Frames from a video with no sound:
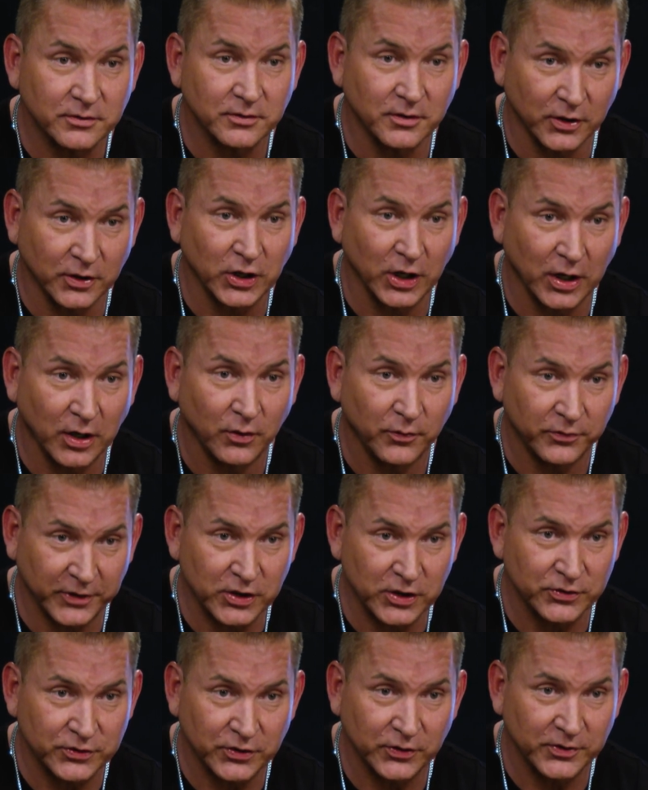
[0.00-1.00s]
ago that
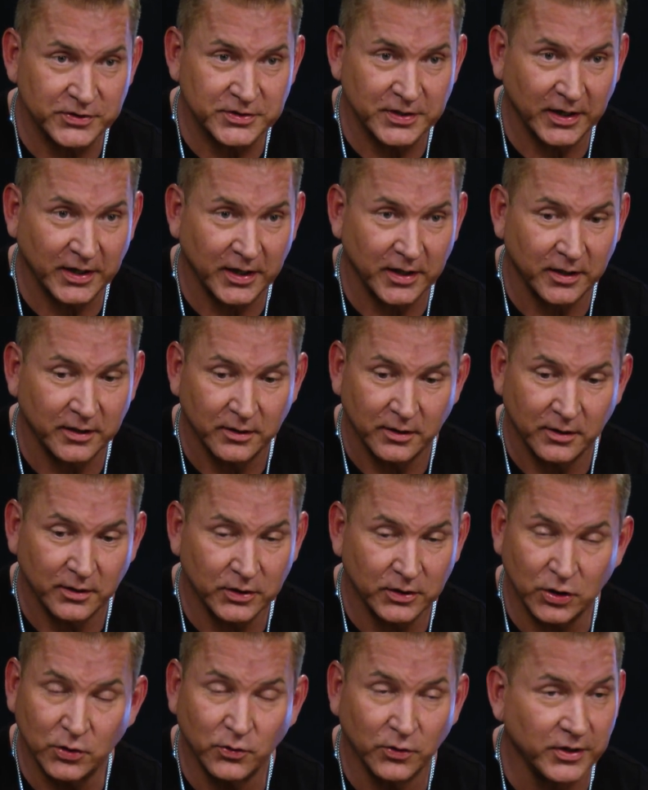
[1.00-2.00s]
you're doing today,
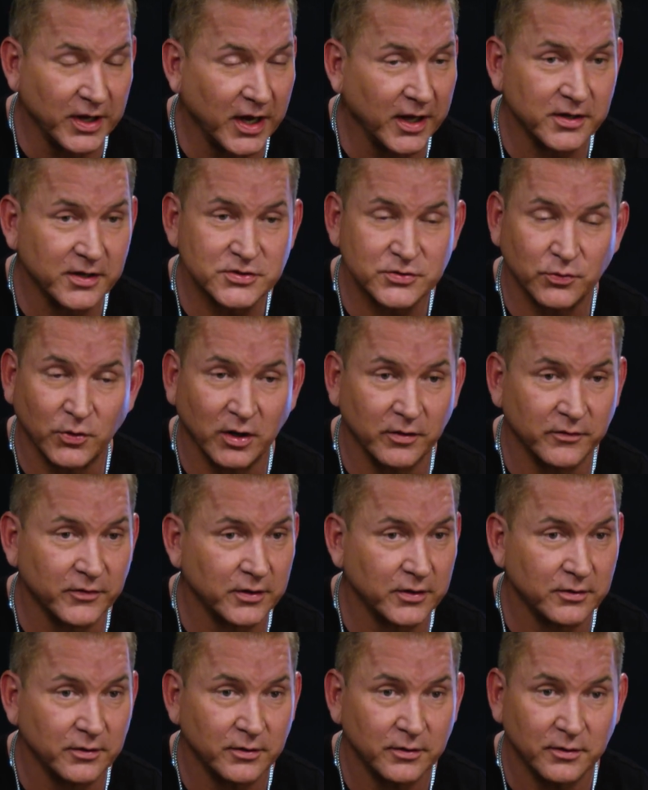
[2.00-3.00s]
you are not as relevant.